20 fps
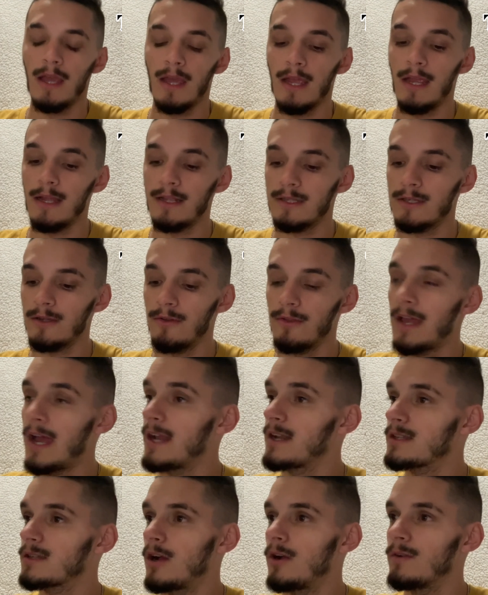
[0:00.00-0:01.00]
And so
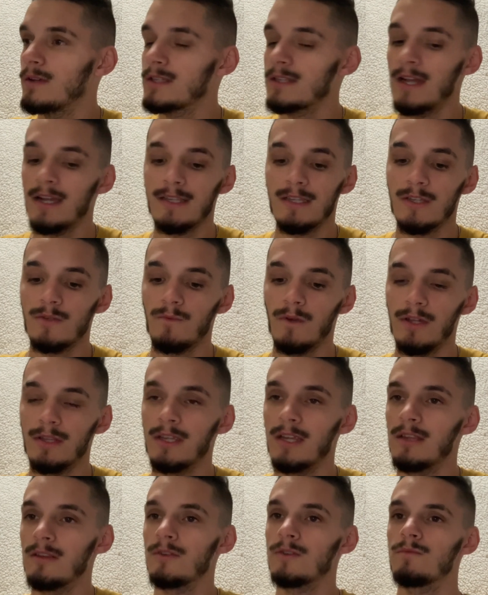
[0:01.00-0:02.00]
that is always nice as well to
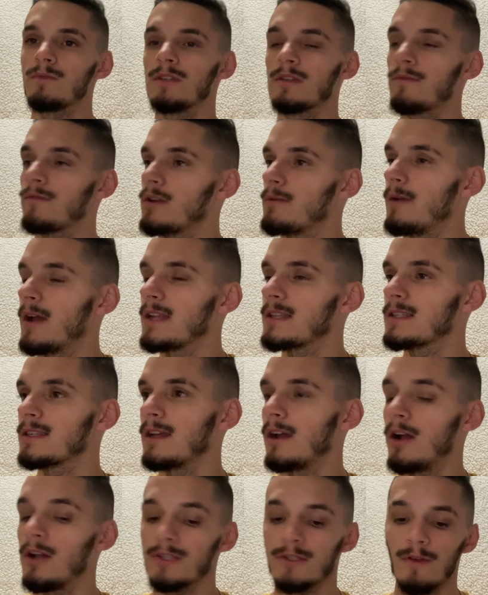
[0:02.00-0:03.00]
get those risk-free bets.
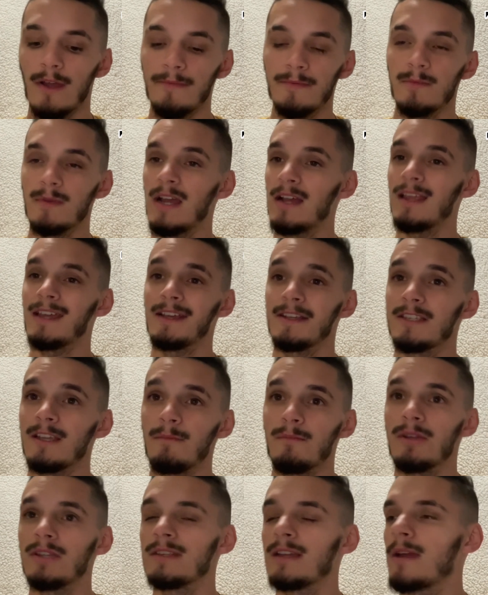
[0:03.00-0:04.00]
Also helps me out, like I said,
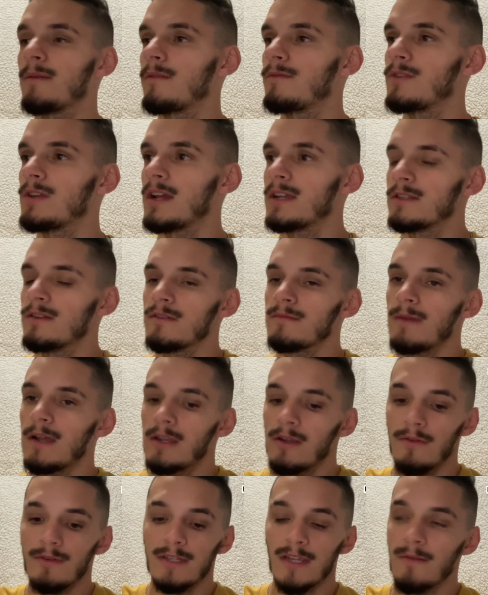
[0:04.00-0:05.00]
big time if you guys use my
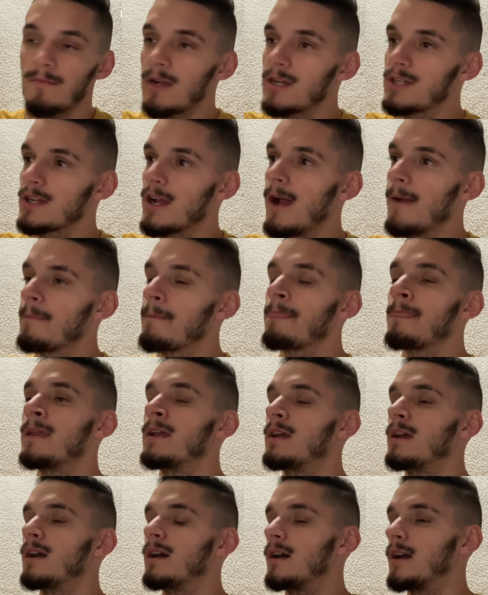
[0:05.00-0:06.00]
code TAKEMYSHOT.
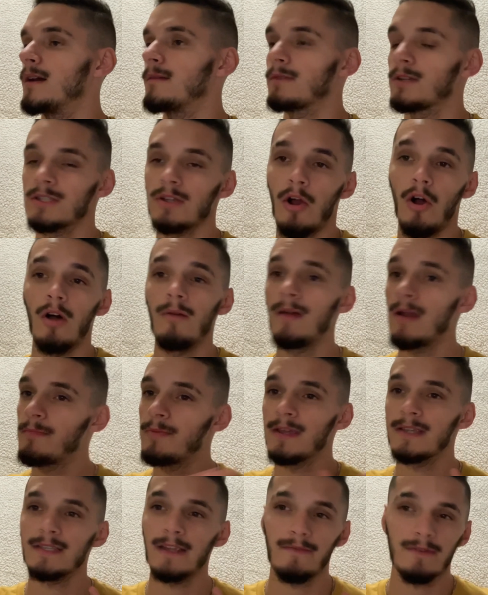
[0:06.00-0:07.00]
Because all my
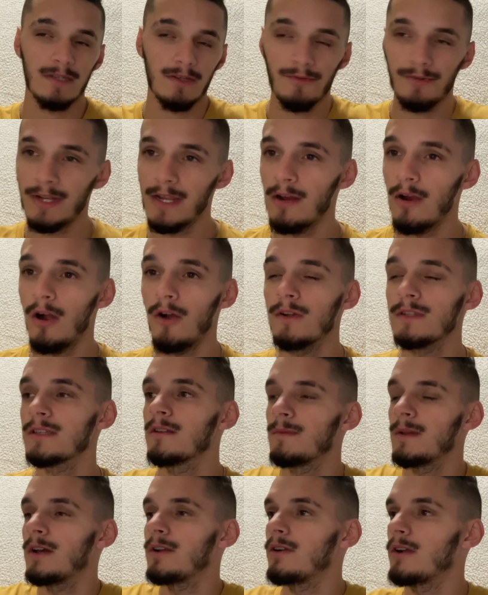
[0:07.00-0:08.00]
picks every single day are always going
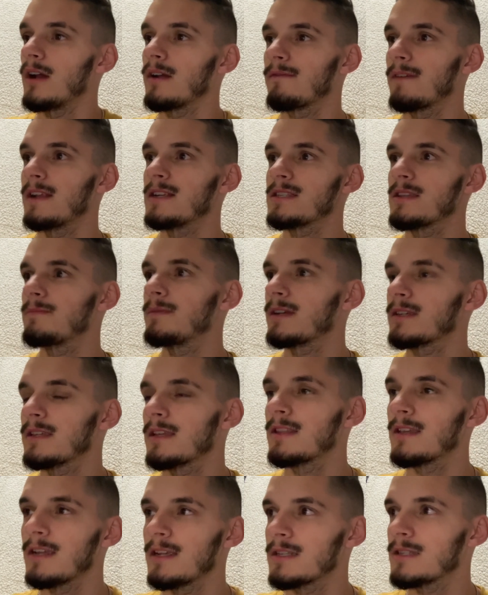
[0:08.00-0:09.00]
to be Underdog Fantasy picks. I
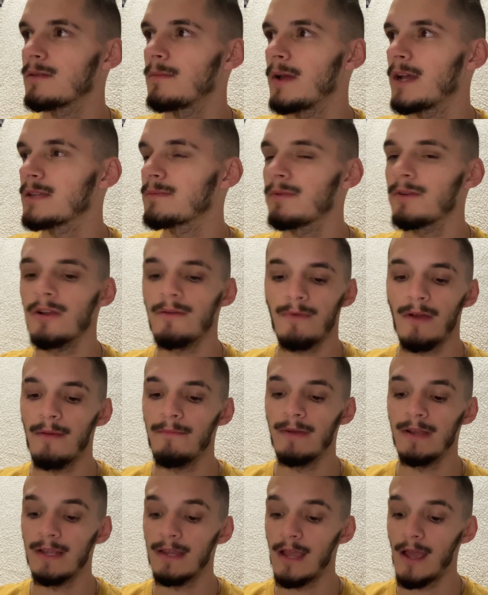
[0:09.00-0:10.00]
think it's the best player prop
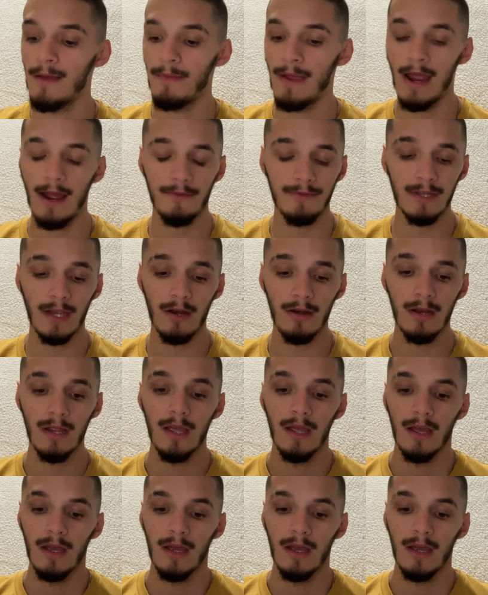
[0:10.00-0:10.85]
betting app out there.